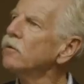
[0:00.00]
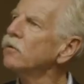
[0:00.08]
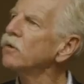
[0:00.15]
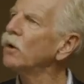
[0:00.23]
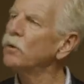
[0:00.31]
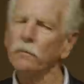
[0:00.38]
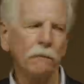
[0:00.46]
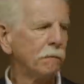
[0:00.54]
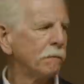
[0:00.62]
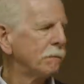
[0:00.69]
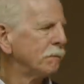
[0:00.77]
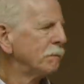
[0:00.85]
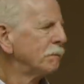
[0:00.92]
So
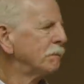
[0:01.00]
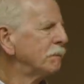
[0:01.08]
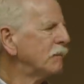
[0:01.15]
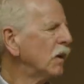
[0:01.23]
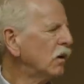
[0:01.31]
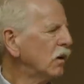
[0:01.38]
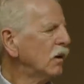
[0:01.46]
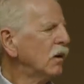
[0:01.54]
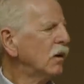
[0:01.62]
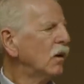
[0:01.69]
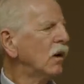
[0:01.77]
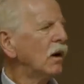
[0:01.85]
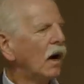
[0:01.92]

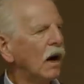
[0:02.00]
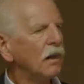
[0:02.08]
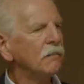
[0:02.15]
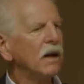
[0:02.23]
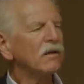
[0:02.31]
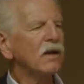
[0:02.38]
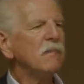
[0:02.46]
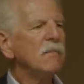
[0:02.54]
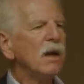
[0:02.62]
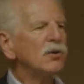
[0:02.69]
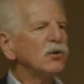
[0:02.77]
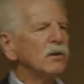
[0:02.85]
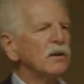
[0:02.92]
um, as I
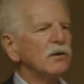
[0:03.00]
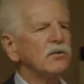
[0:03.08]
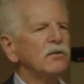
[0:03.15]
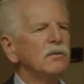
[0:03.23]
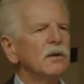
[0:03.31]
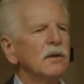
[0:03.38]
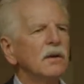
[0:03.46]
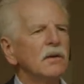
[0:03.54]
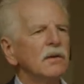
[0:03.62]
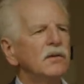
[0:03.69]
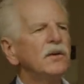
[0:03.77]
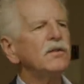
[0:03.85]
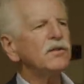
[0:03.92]
mentioned, there's,
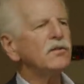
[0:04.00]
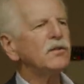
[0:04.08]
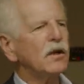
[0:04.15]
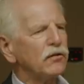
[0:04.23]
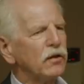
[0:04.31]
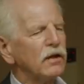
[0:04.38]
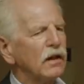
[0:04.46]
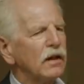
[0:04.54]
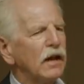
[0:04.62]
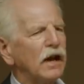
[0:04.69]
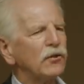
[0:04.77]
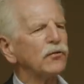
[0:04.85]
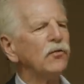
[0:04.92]
this is just in the
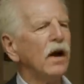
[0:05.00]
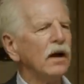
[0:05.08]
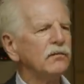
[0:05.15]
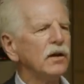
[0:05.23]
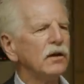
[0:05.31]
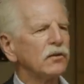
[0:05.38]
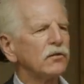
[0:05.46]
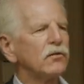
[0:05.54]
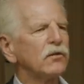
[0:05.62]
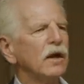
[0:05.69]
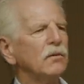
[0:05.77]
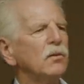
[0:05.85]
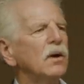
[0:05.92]
last five years
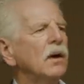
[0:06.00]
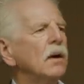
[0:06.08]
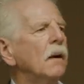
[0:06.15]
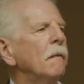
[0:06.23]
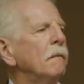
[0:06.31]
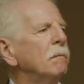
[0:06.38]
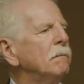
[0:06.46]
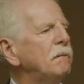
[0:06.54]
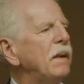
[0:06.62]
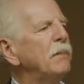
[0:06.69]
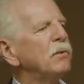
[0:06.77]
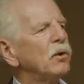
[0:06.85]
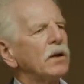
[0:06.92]
that
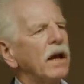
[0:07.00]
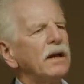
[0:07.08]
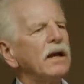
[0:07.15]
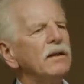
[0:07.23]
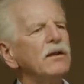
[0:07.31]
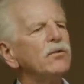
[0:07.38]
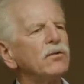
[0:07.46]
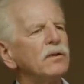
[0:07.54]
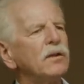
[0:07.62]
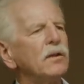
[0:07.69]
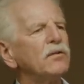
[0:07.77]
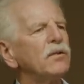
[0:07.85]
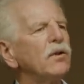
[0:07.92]
people, again, these,
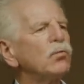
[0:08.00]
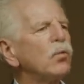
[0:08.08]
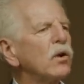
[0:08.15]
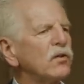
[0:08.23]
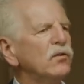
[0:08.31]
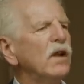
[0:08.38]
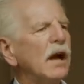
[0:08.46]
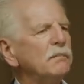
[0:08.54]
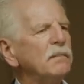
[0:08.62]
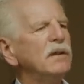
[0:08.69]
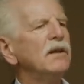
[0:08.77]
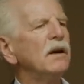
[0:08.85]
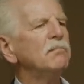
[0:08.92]
this, this work has not
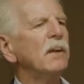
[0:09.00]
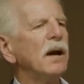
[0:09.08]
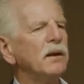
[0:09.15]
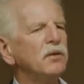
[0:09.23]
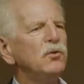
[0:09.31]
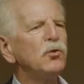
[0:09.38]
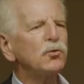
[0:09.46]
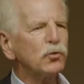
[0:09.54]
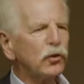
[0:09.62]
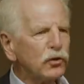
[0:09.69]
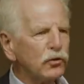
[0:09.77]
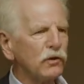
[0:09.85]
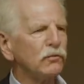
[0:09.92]
been done by
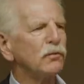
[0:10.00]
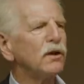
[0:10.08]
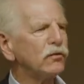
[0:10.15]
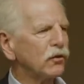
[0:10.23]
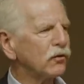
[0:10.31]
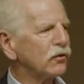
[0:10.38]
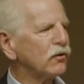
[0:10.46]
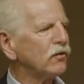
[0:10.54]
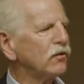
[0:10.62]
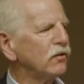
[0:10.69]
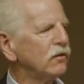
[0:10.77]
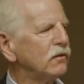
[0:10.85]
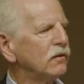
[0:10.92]
nutrition researchers.